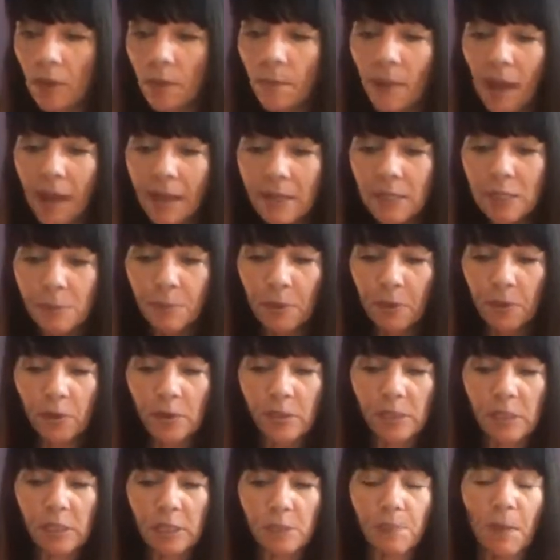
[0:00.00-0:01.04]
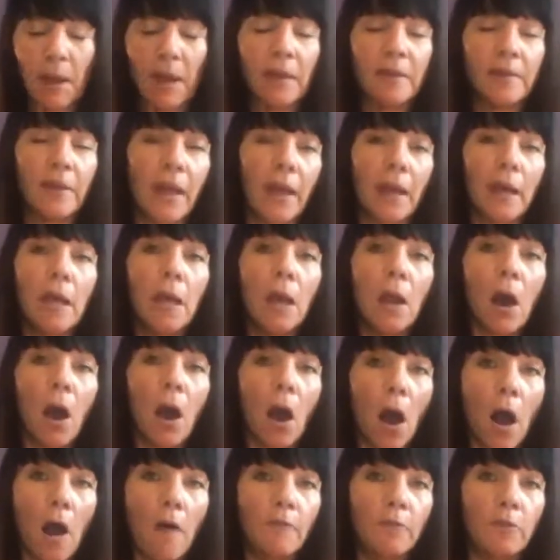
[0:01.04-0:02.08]
my experience has been that
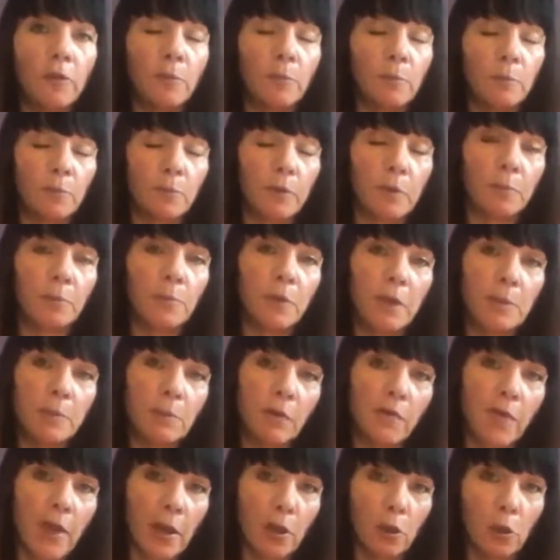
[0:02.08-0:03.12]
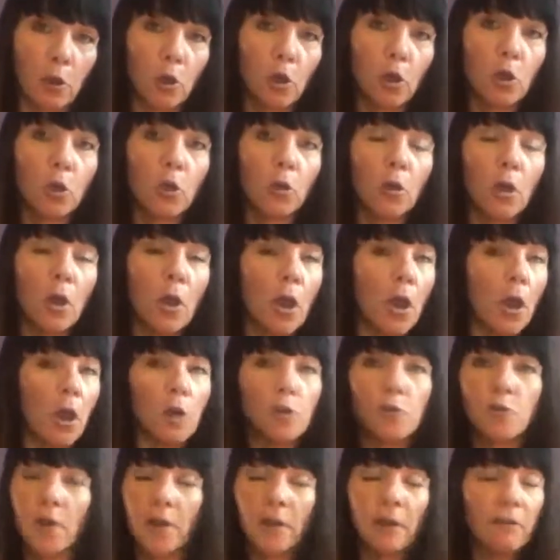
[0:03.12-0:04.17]
often the people that are hurt
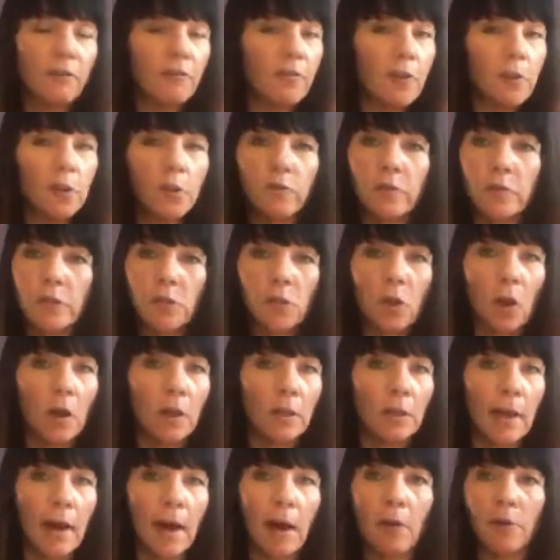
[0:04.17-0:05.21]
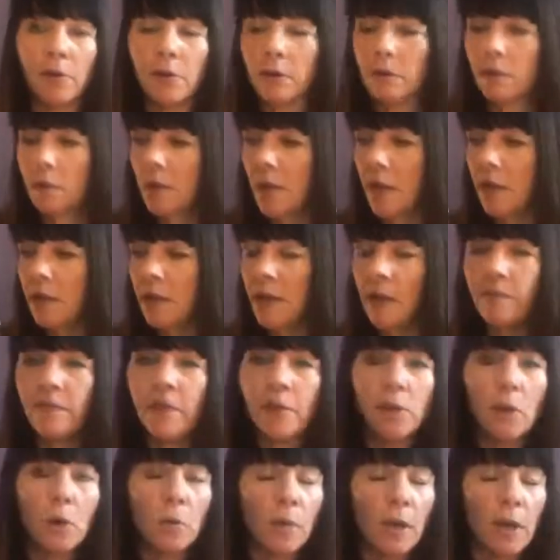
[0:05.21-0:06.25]
are trying to figure this all out and, and, and
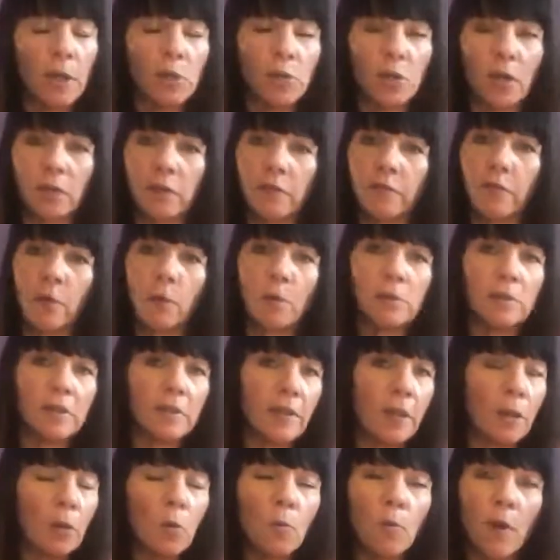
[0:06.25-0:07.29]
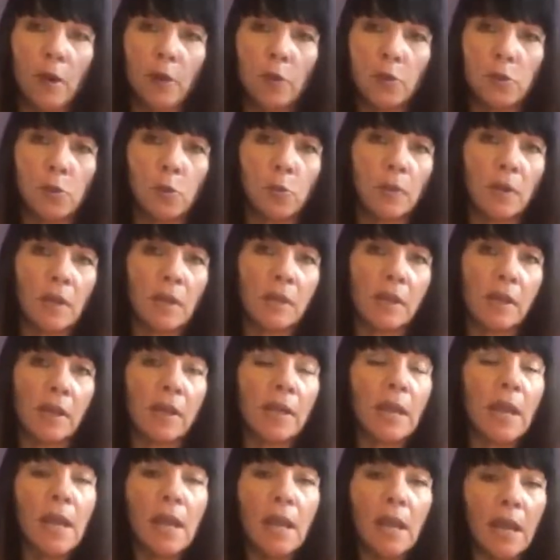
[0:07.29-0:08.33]
they don't want to check the phones and they don't want to do
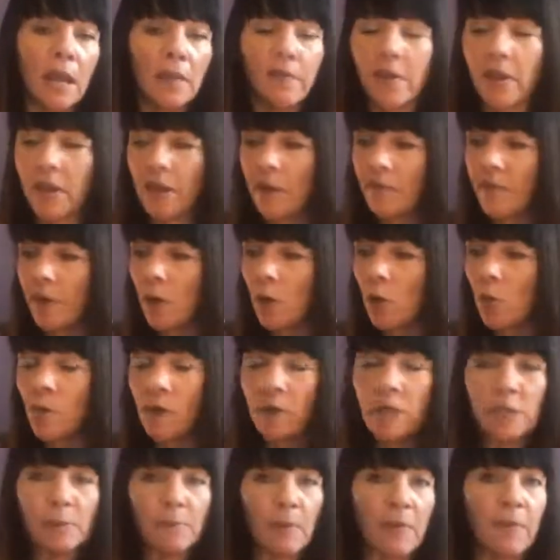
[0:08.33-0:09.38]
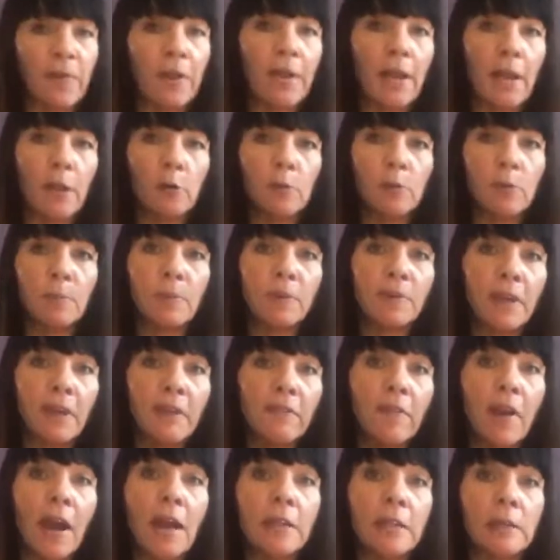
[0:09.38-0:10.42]
anything and they, they don't want to spend that energy, but they
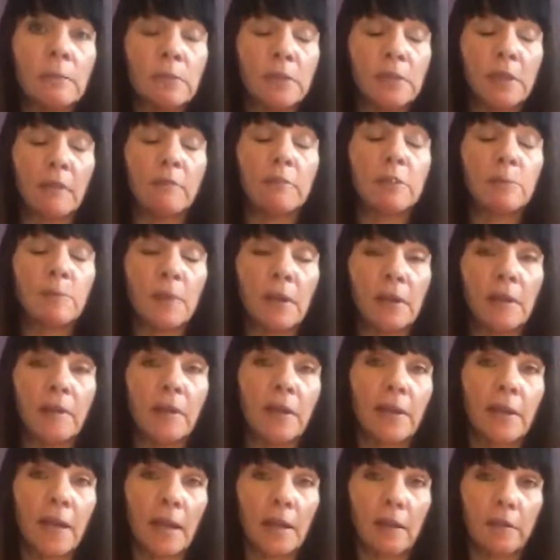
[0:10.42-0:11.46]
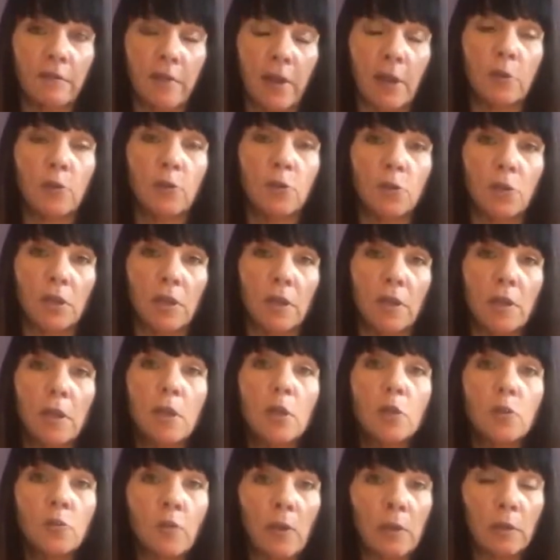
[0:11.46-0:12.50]
find themselves spending that kind of energy
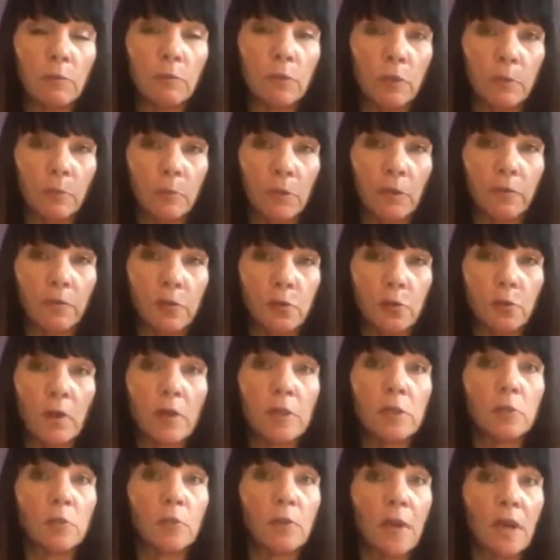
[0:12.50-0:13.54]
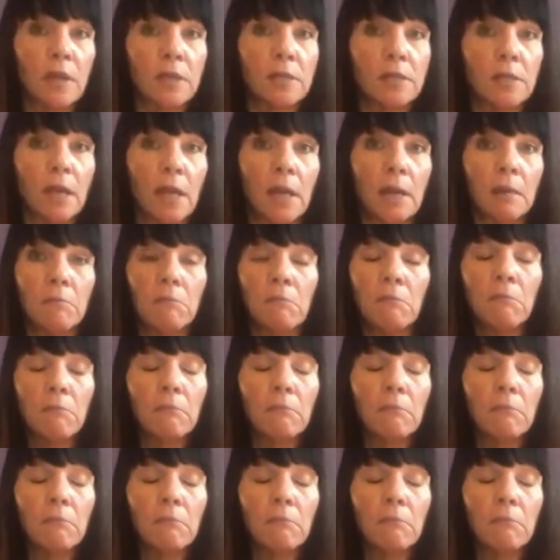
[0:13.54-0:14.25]
trying to rebuild the trust when I say,